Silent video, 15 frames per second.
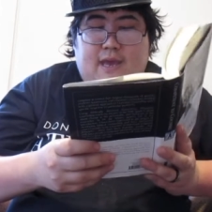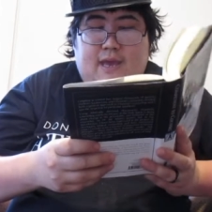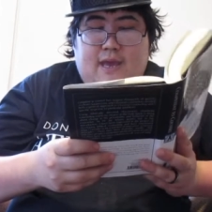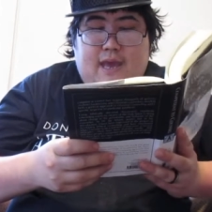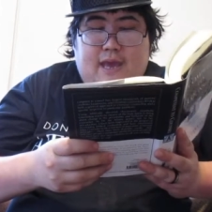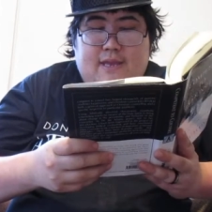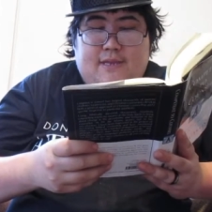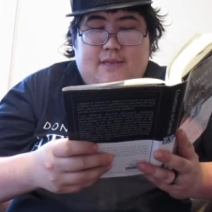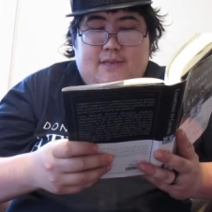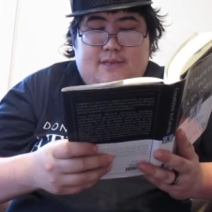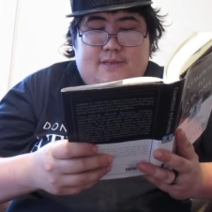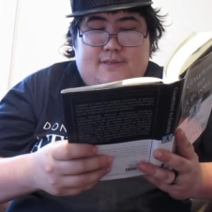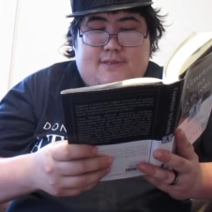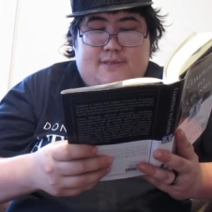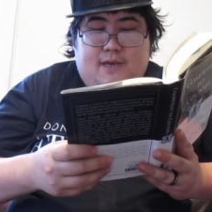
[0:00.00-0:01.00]
and
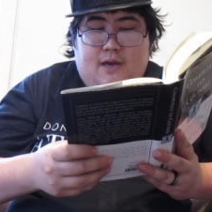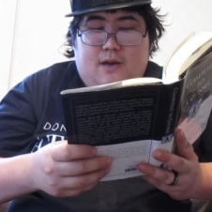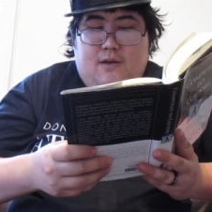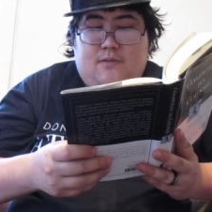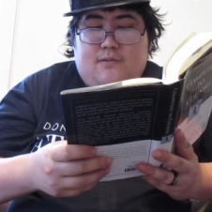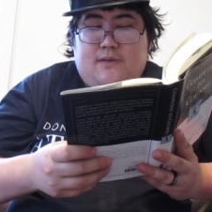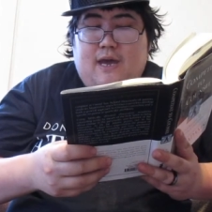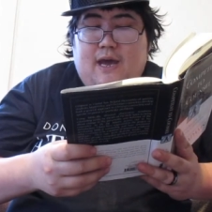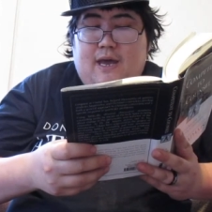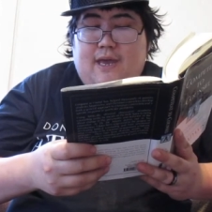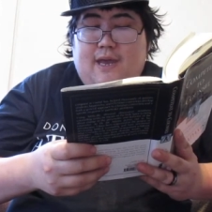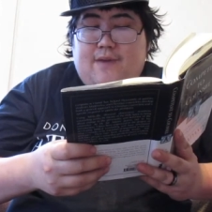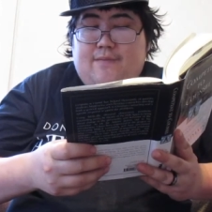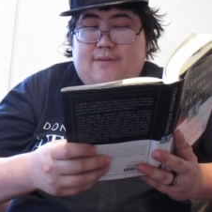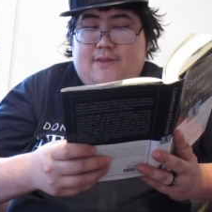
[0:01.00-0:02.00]
so
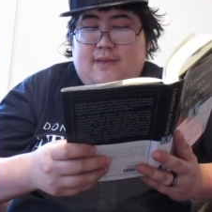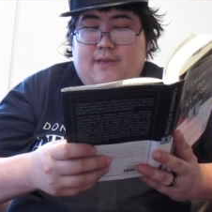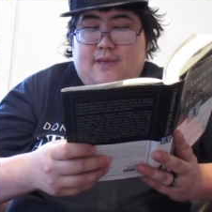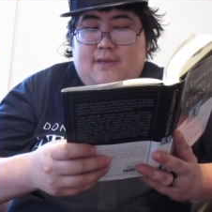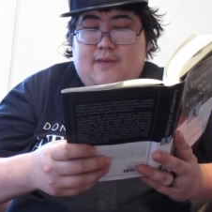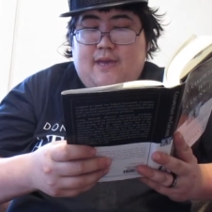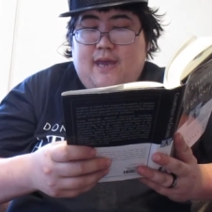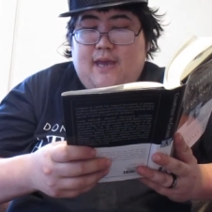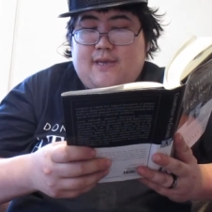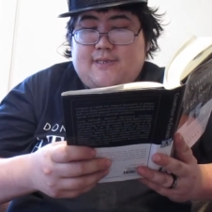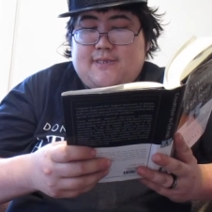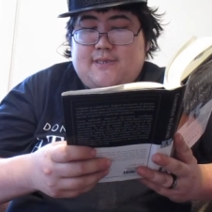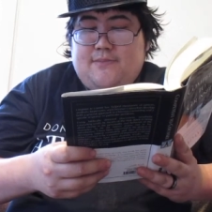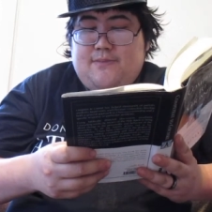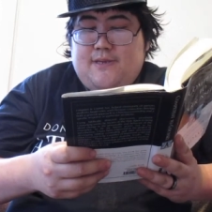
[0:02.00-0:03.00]
not everything
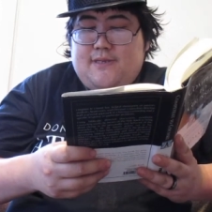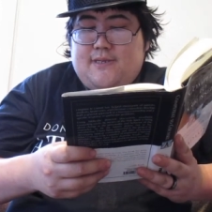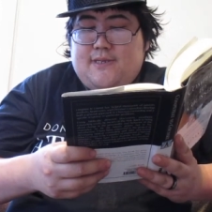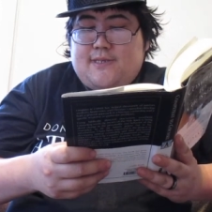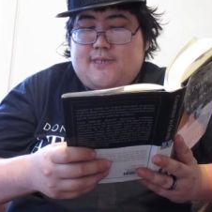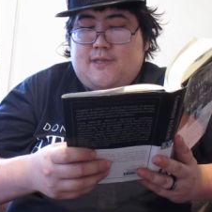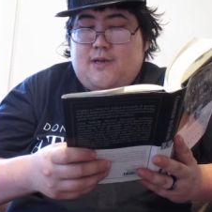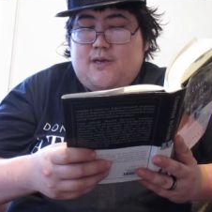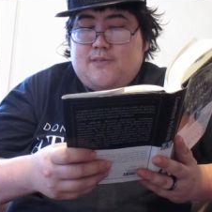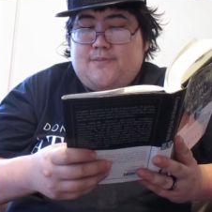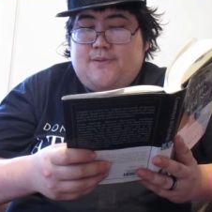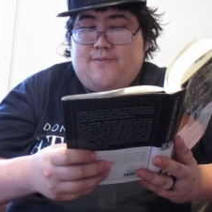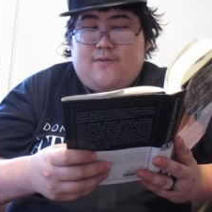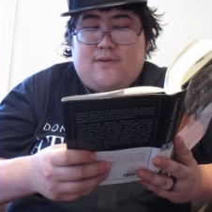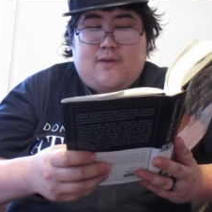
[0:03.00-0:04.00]
has to be disclosed
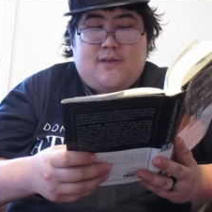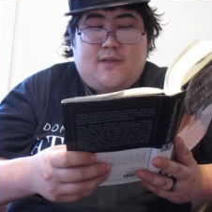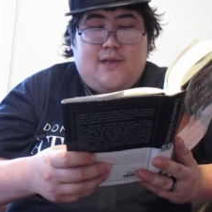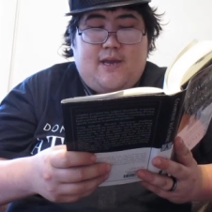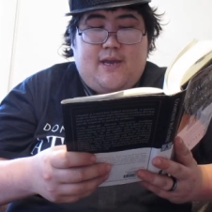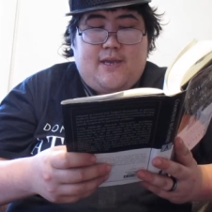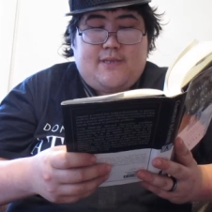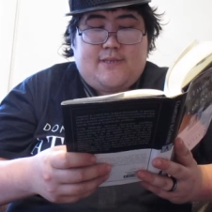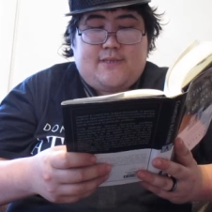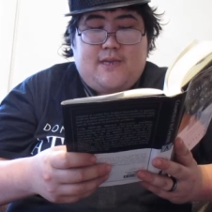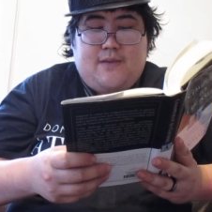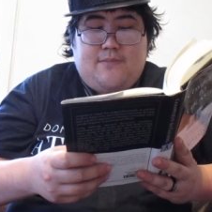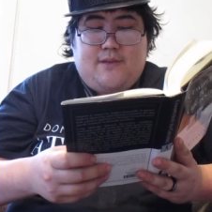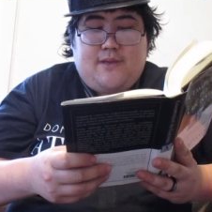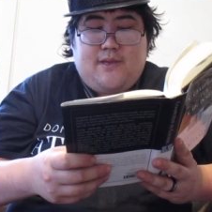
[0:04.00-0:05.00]
before clients
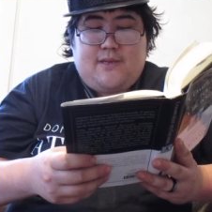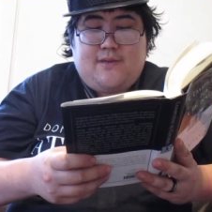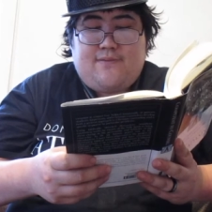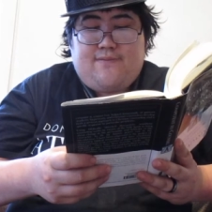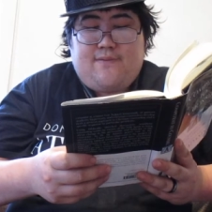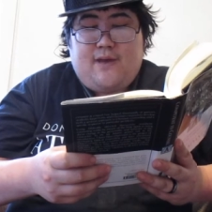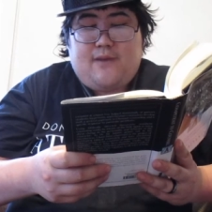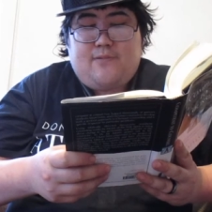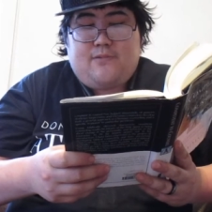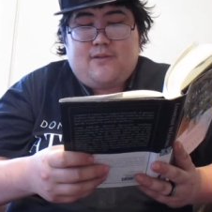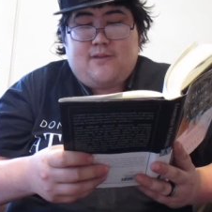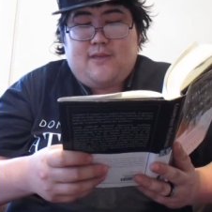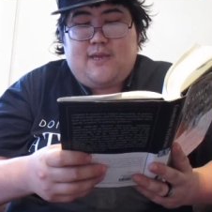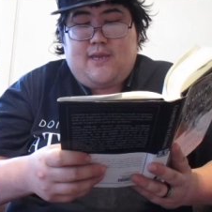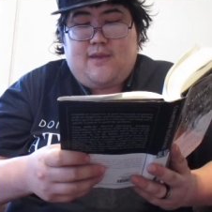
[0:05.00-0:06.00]
can begin to find
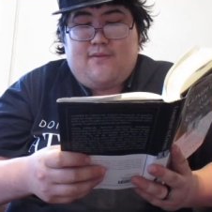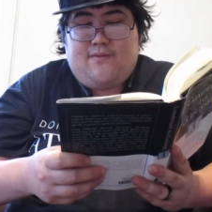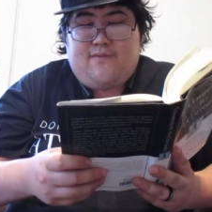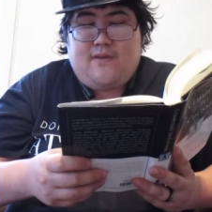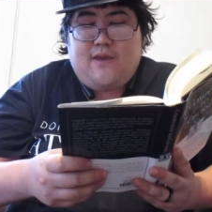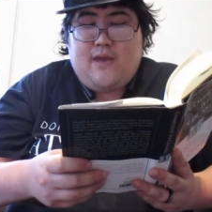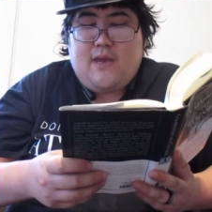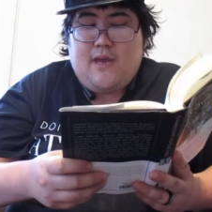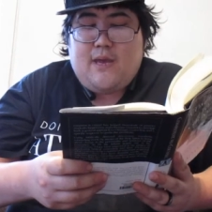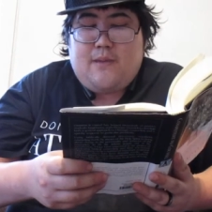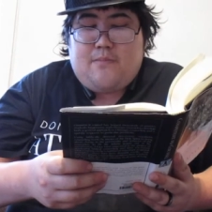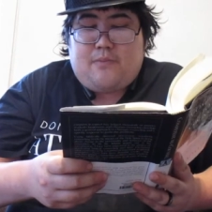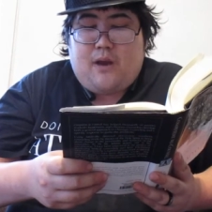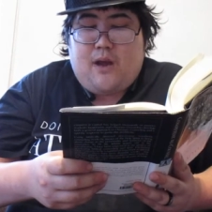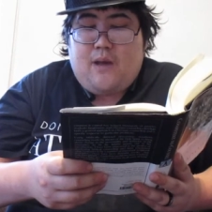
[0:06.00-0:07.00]
relief.
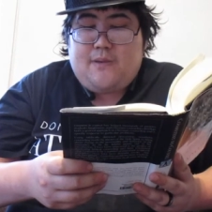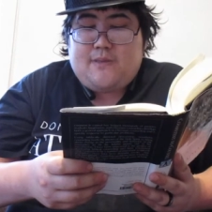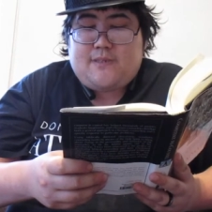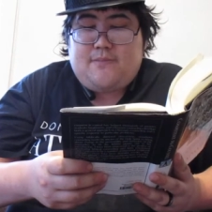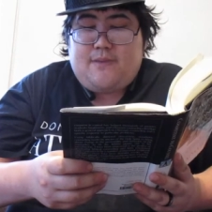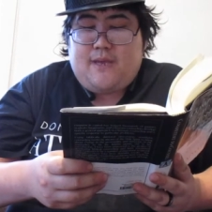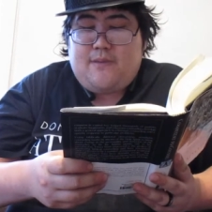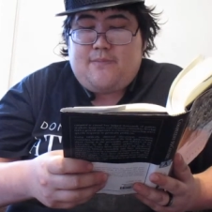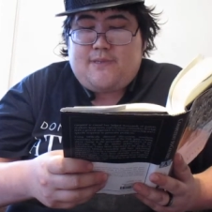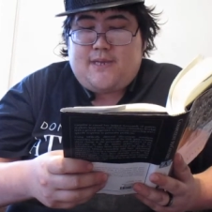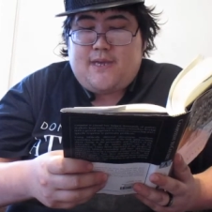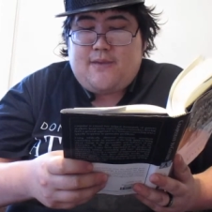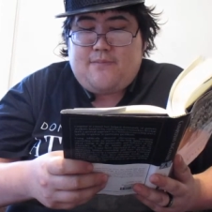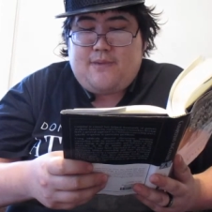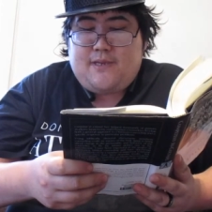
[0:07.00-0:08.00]
Problems may
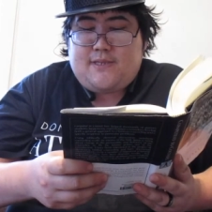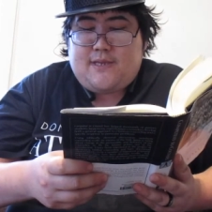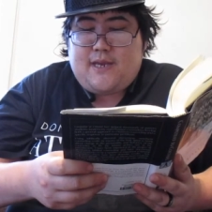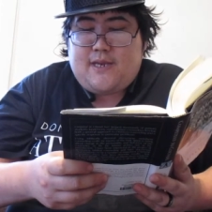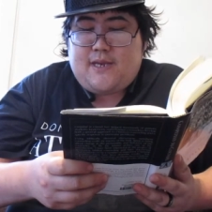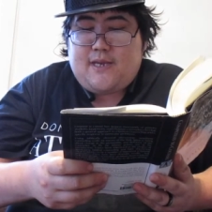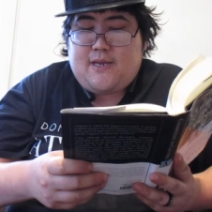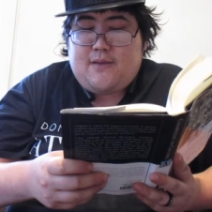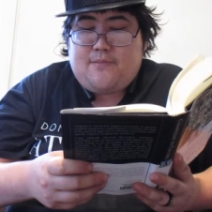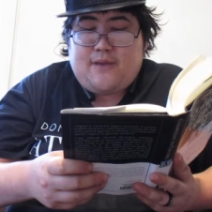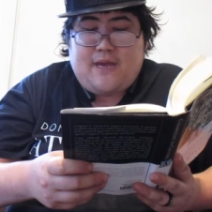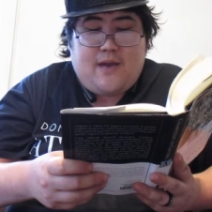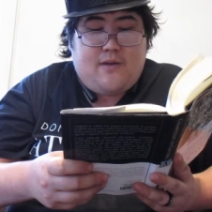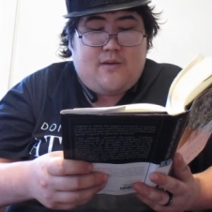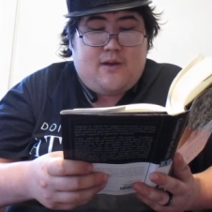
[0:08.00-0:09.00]
be taken up
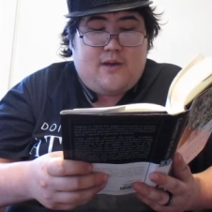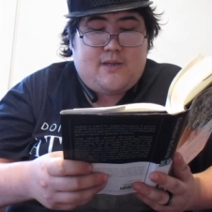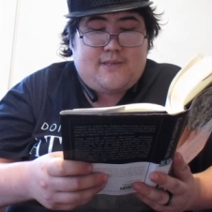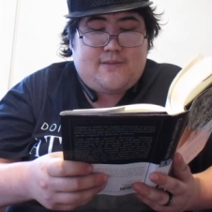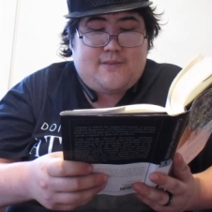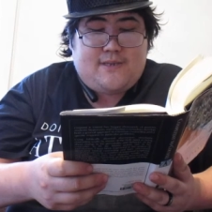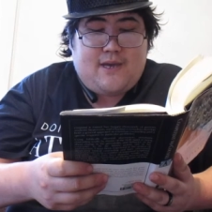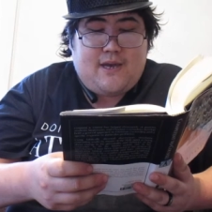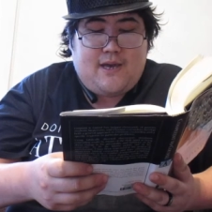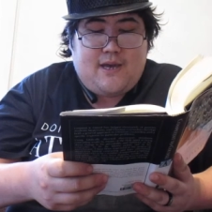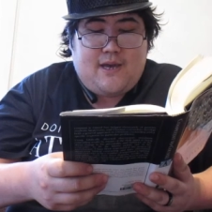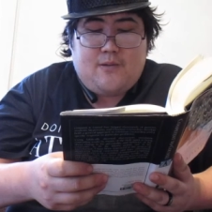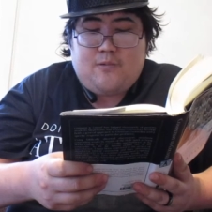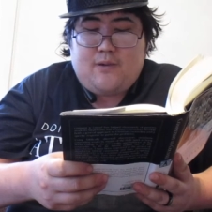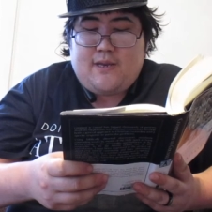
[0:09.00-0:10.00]
at a
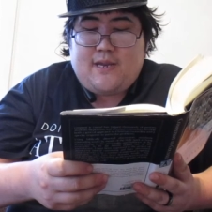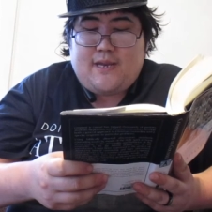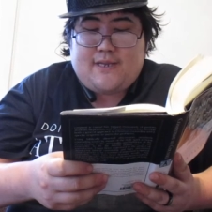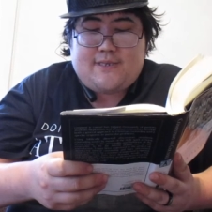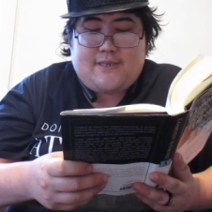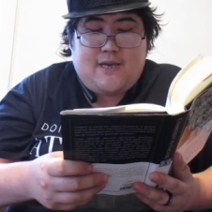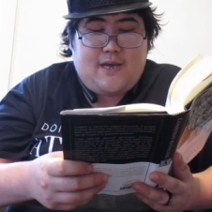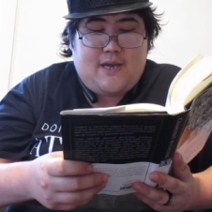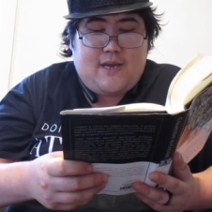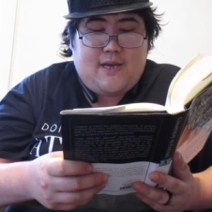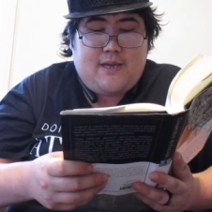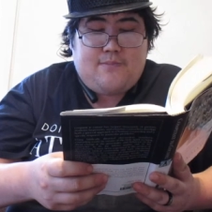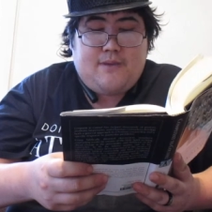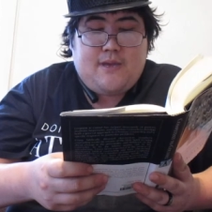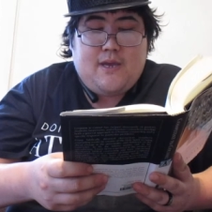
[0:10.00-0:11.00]
time, one at a time,